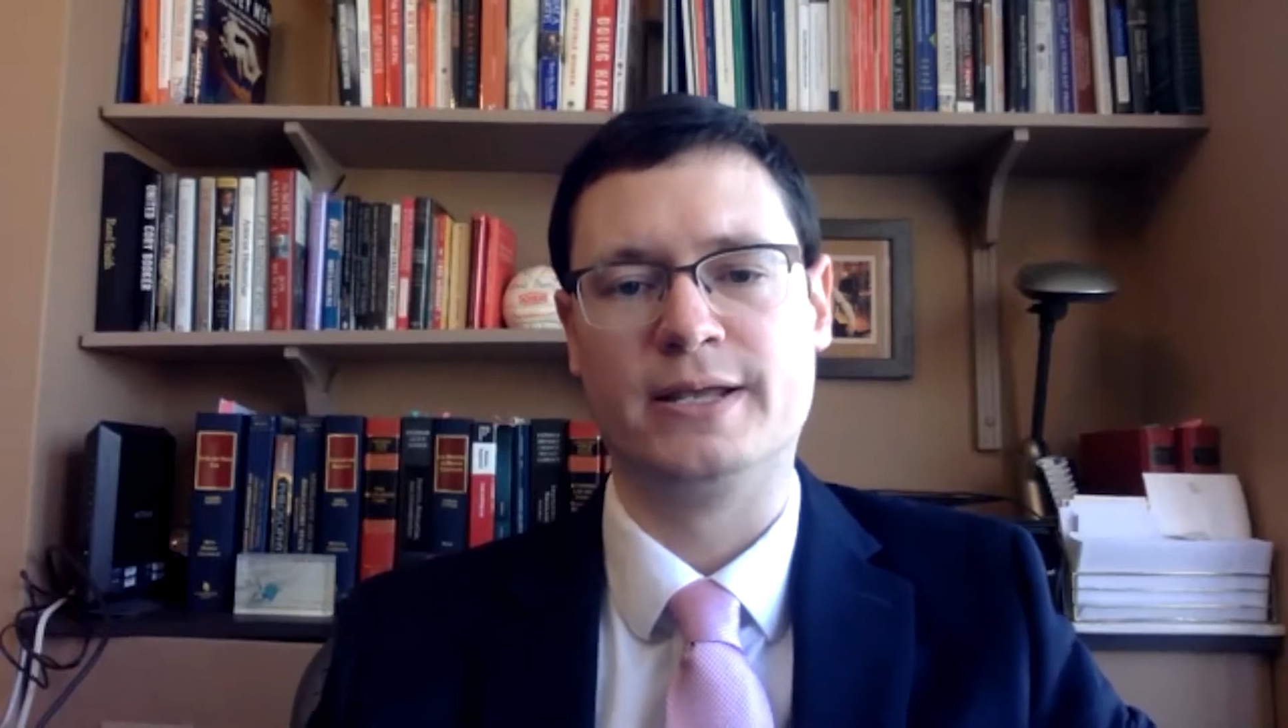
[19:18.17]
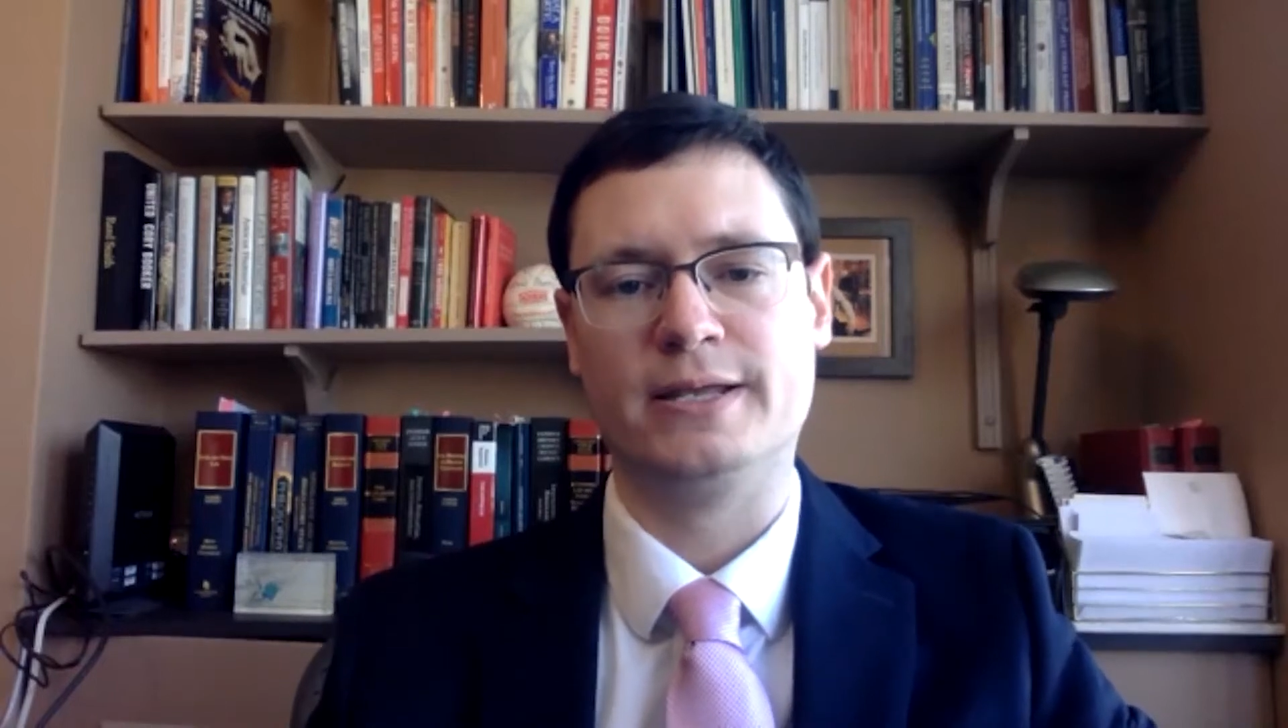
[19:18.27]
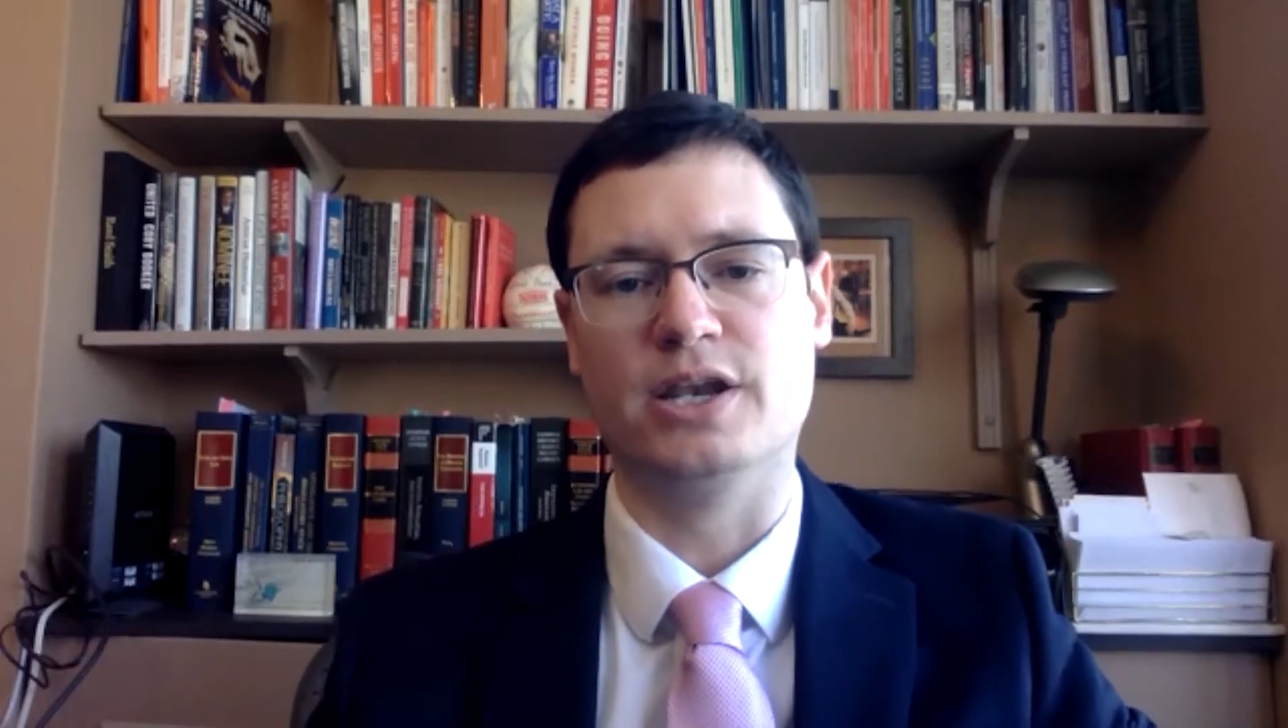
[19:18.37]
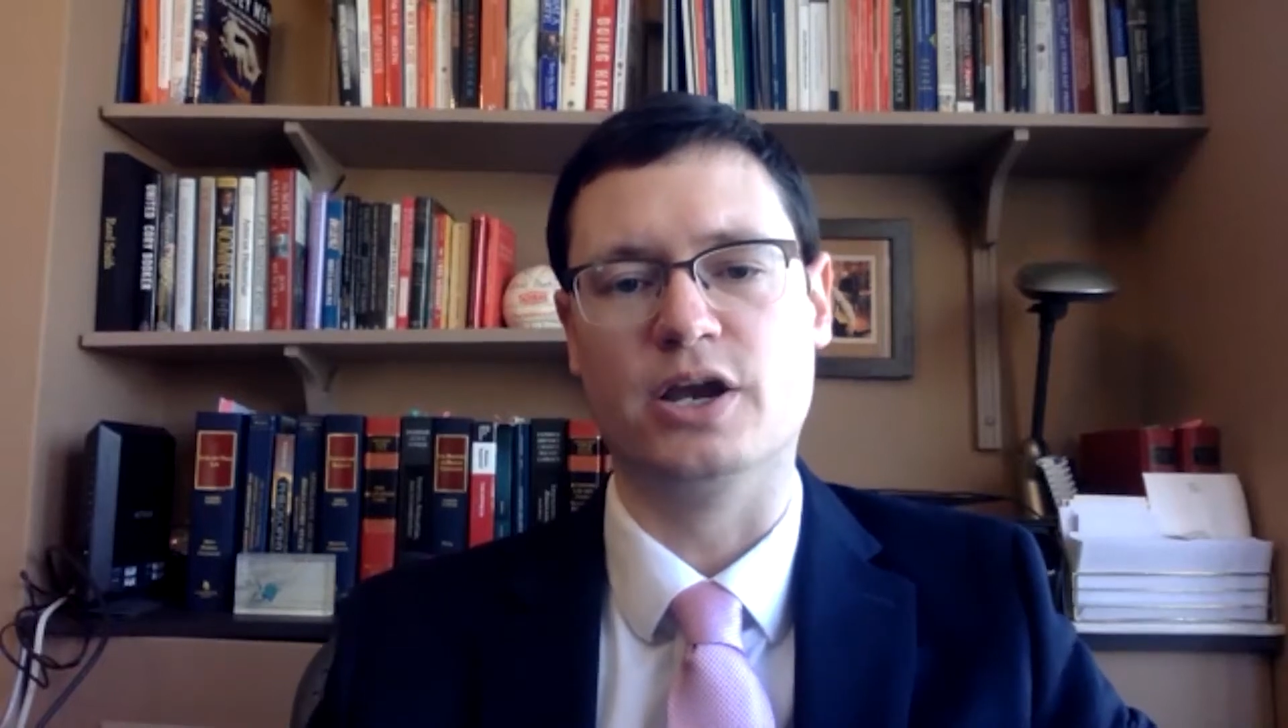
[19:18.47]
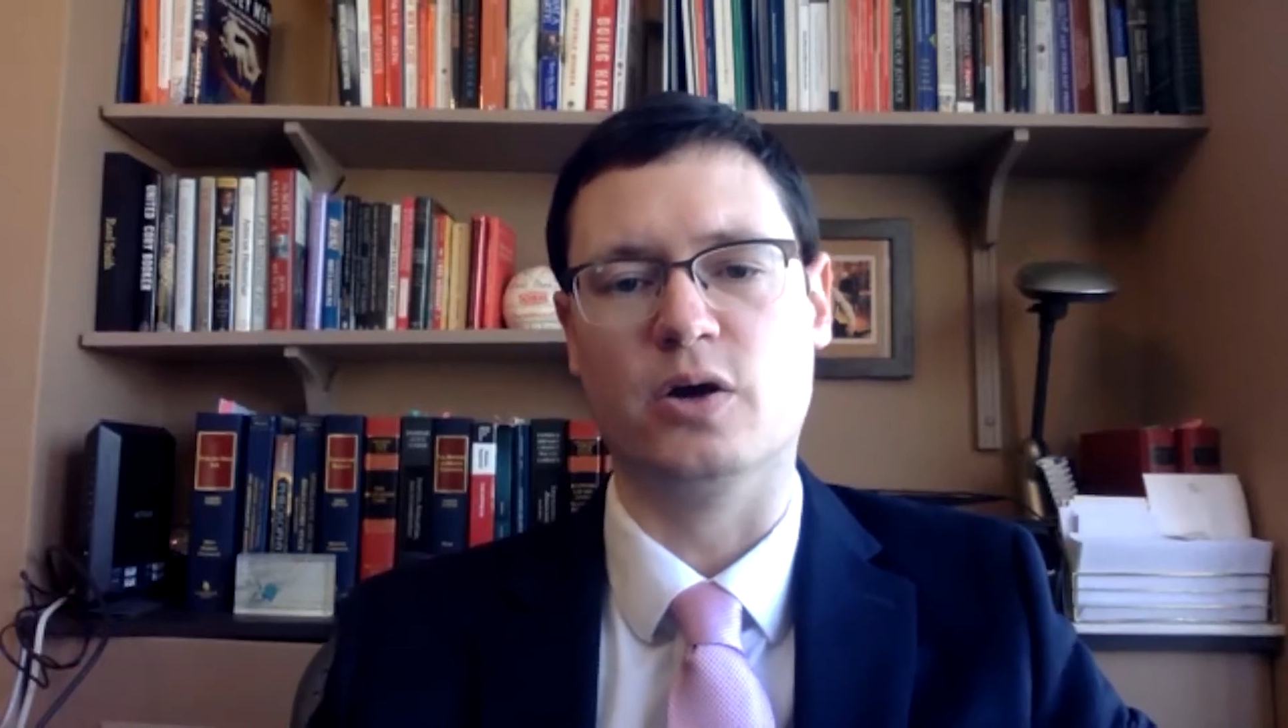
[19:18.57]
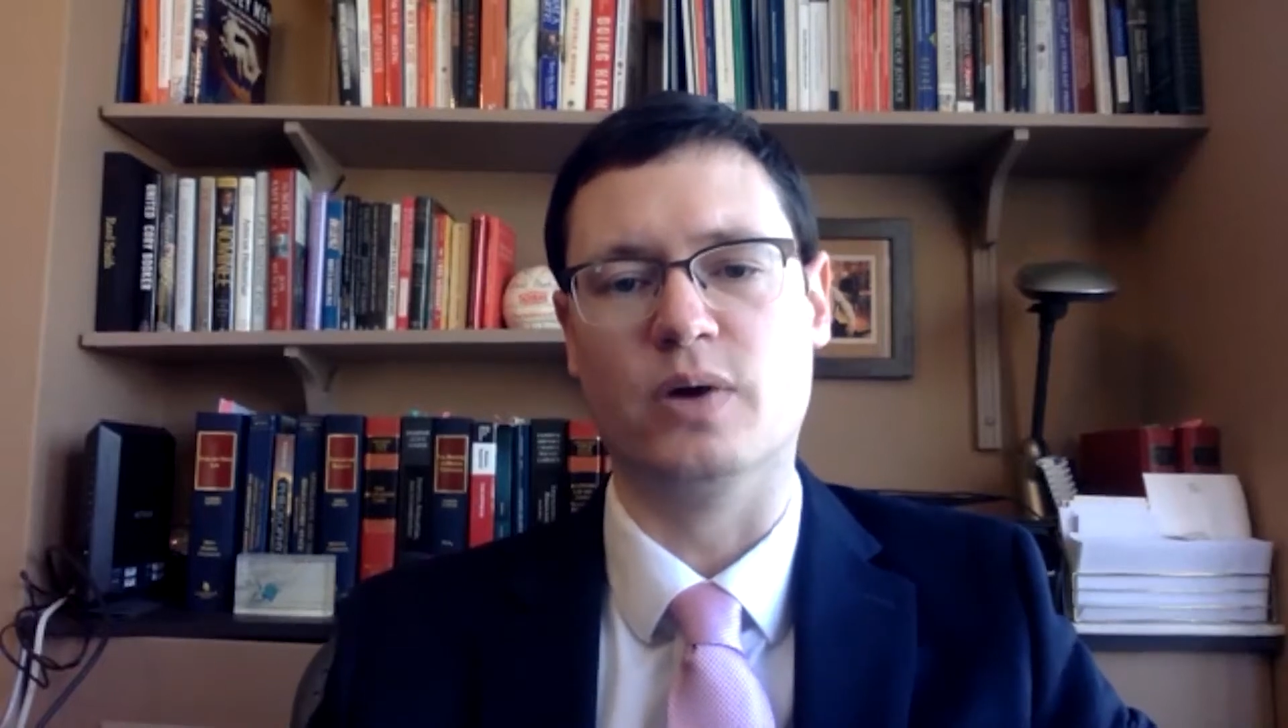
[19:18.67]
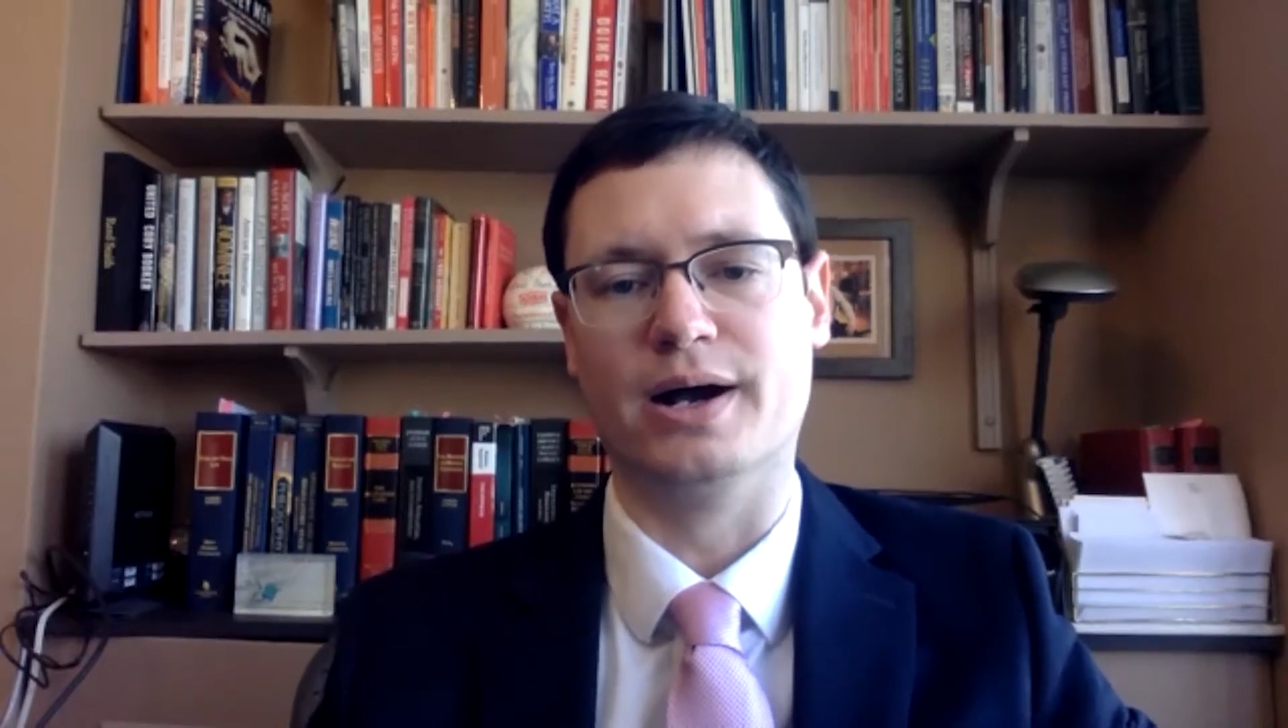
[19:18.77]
you know,